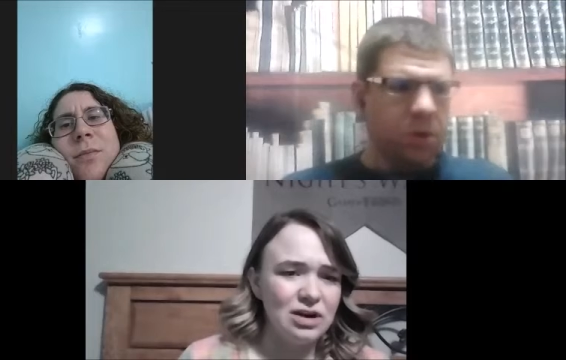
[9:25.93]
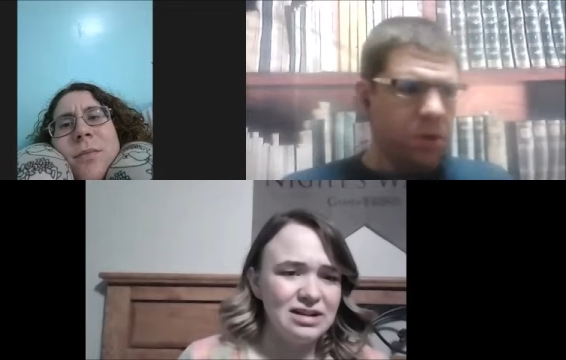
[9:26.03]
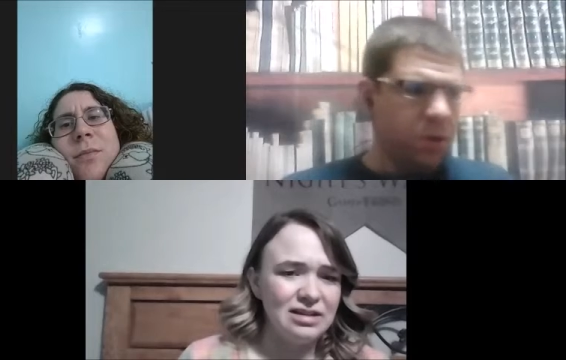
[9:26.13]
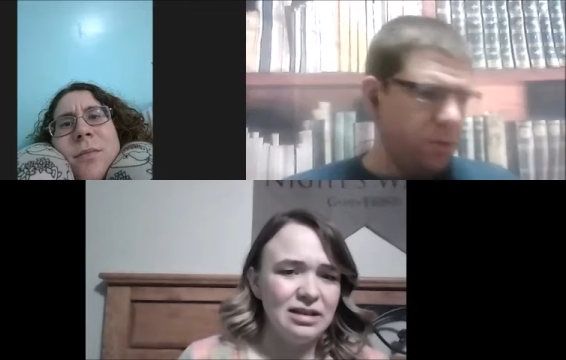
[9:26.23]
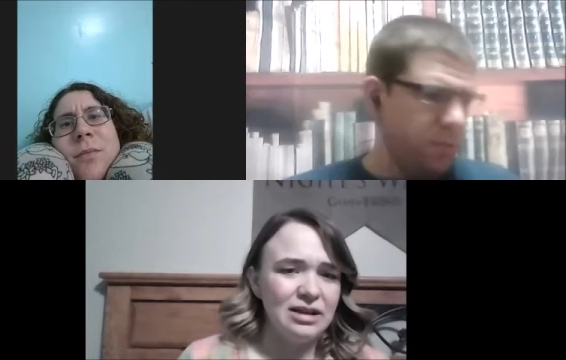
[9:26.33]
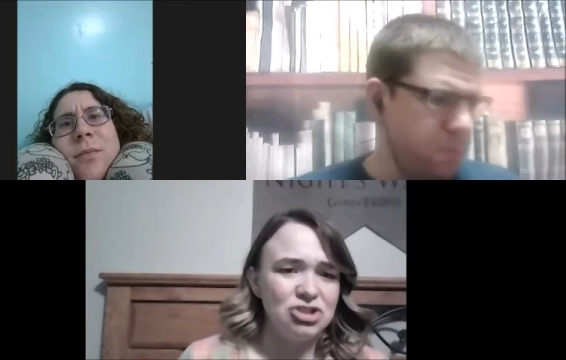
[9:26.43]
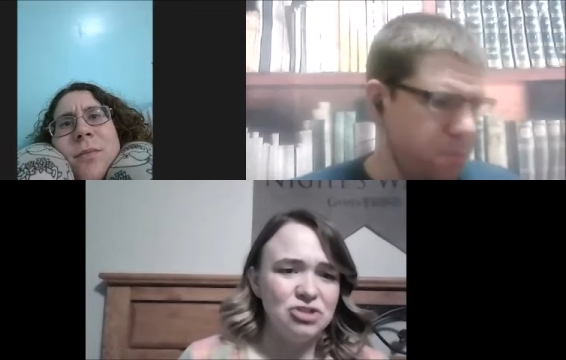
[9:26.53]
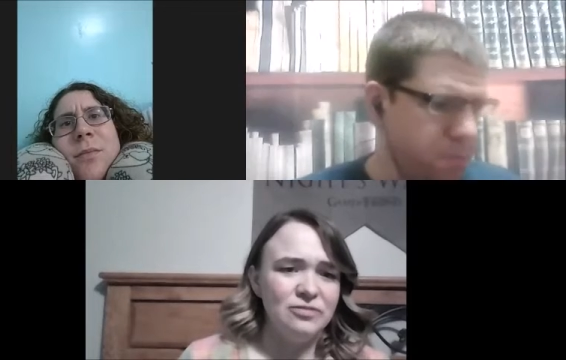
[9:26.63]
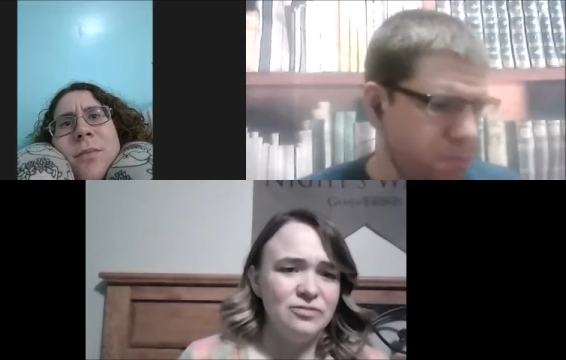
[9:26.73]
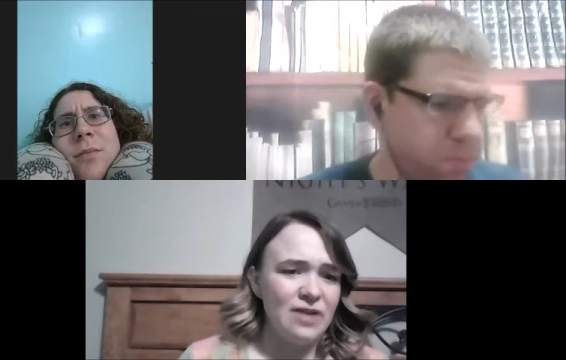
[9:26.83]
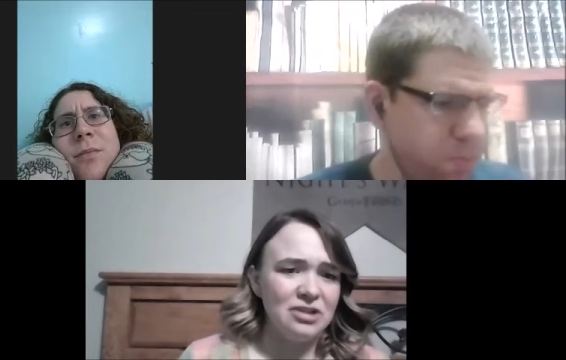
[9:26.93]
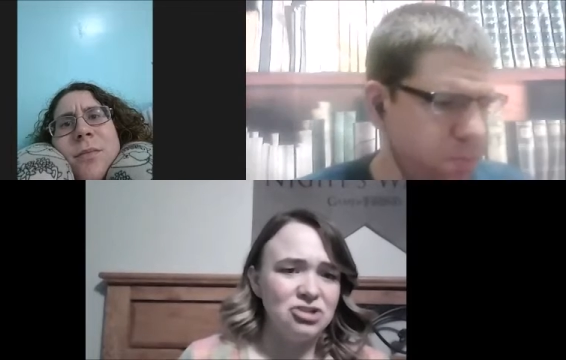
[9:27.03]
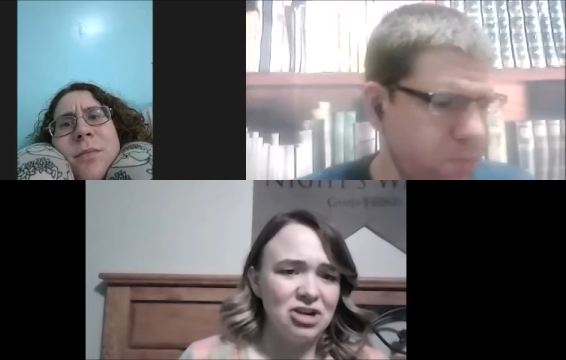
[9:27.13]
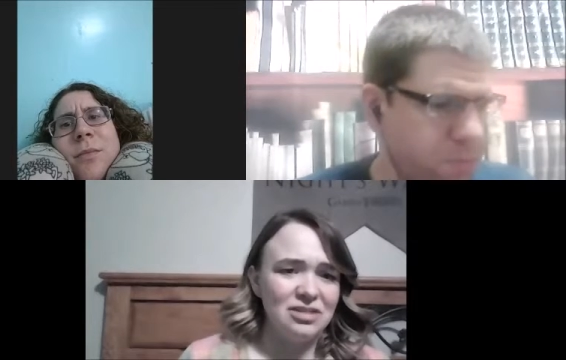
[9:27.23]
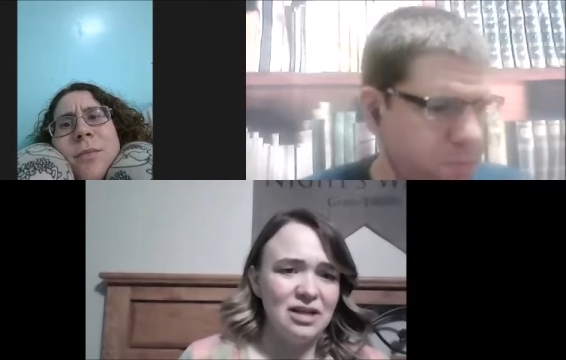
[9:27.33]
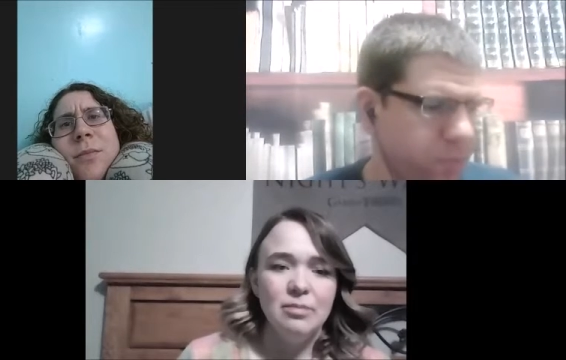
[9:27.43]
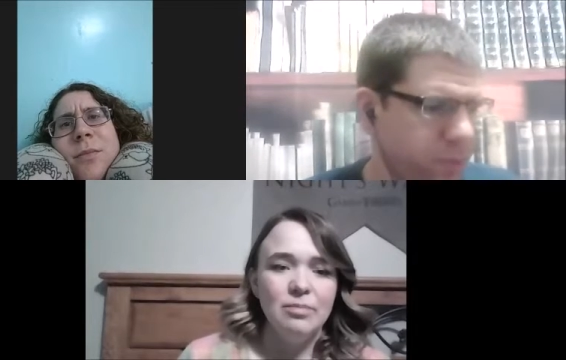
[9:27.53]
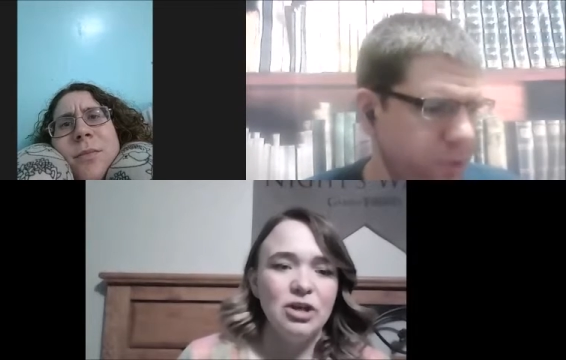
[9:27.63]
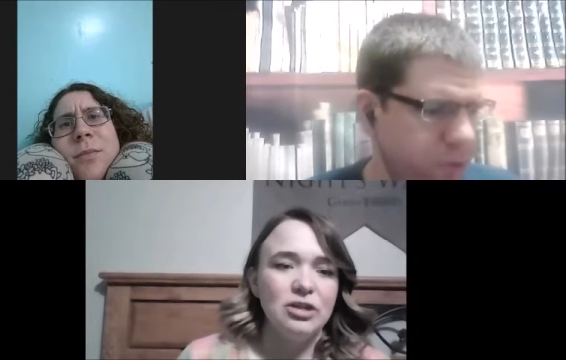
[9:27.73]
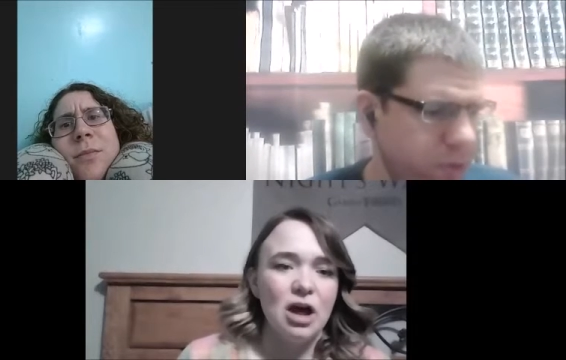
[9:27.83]
Speaker 1: I didn't like hmm. fact check that,
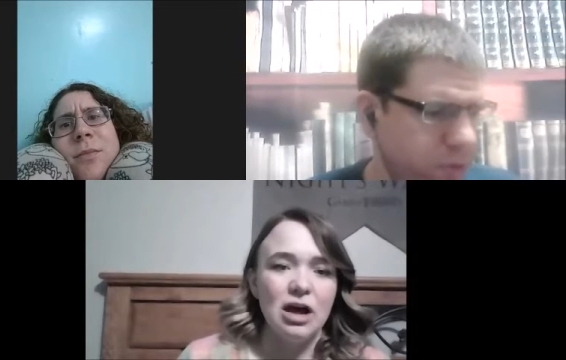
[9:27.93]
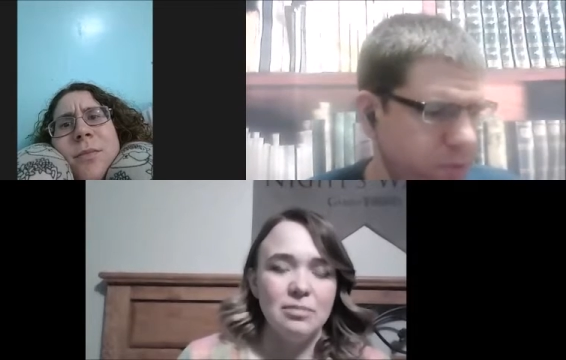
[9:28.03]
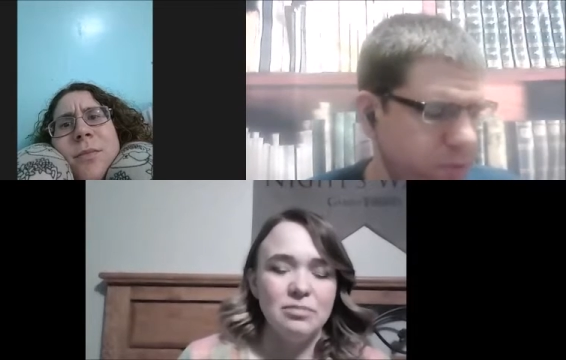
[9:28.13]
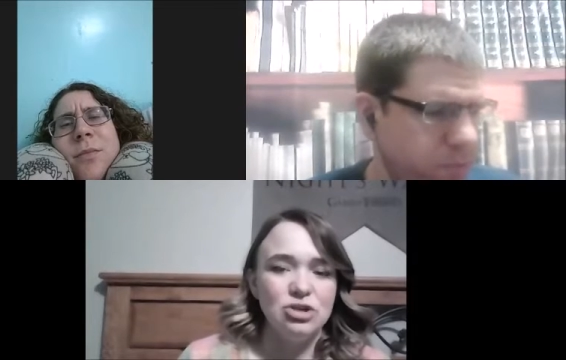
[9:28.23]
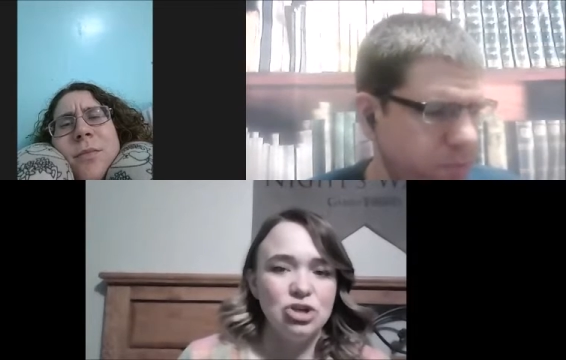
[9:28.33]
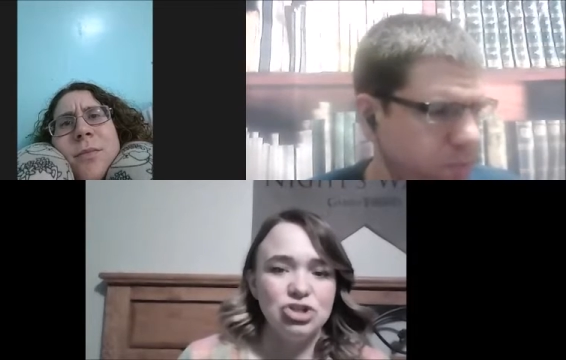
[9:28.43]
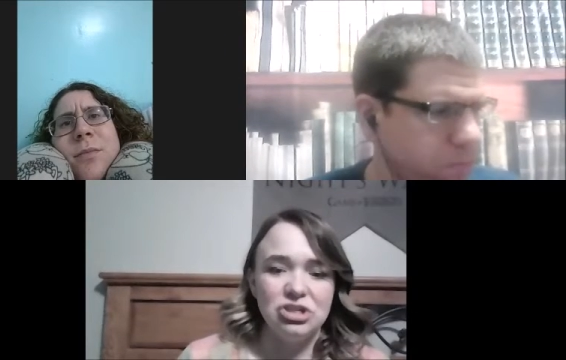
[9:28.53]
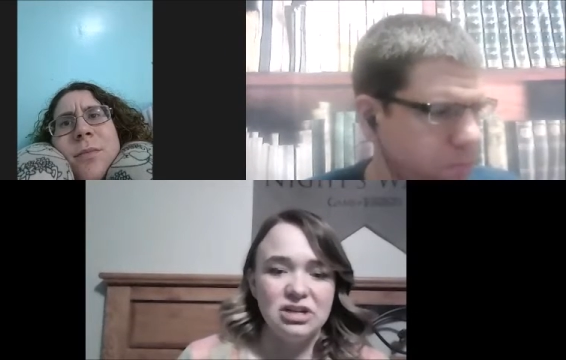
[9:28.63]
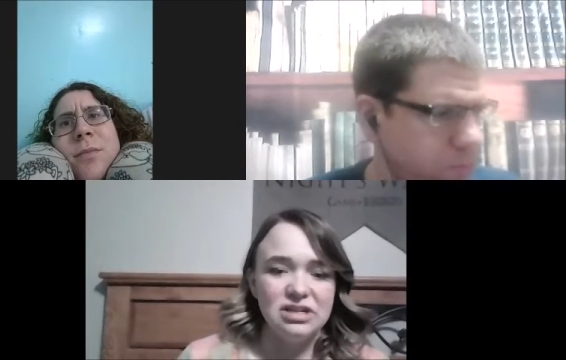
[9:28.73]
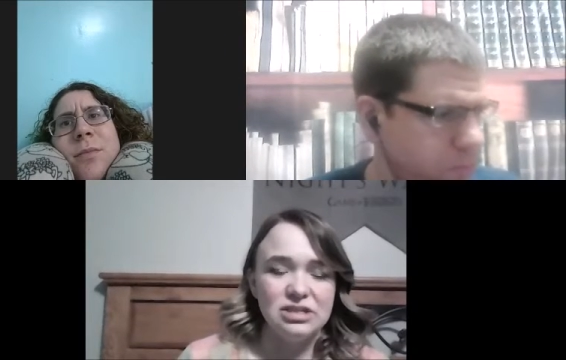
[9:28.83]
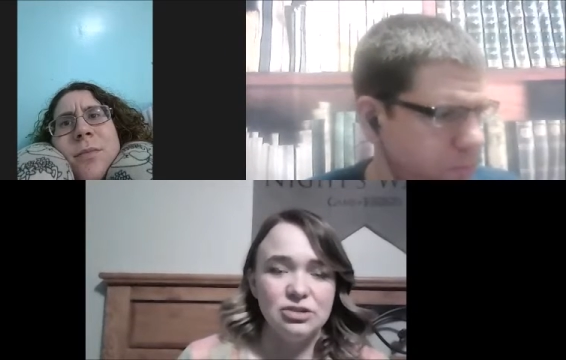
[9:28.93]
but um, she does